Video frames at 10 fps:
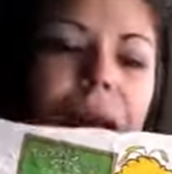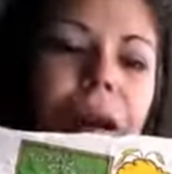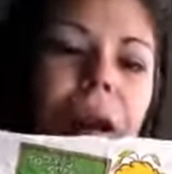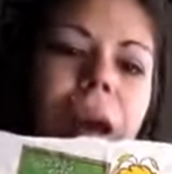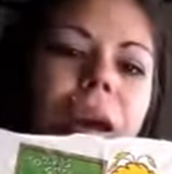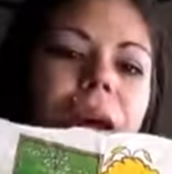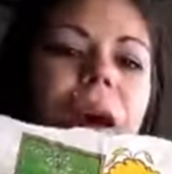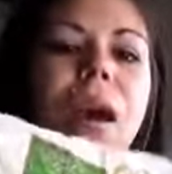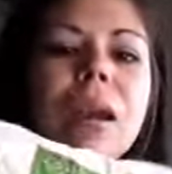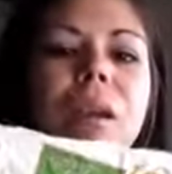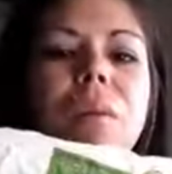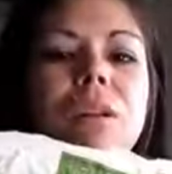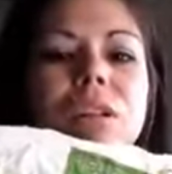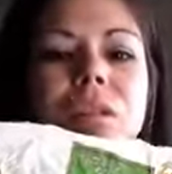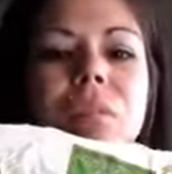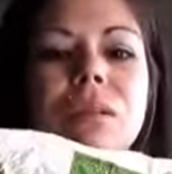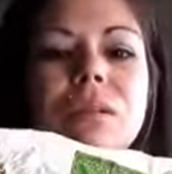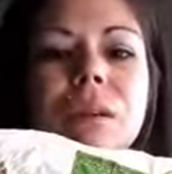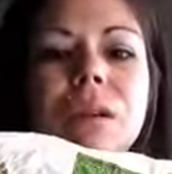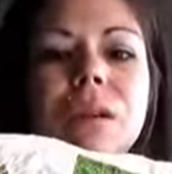And I kind of watched this when I
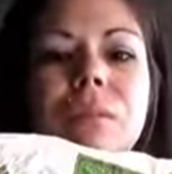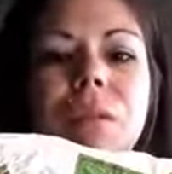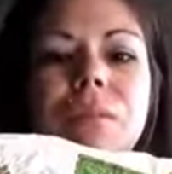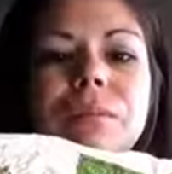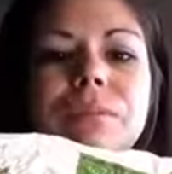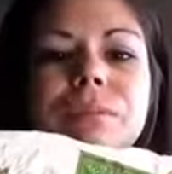was younger, but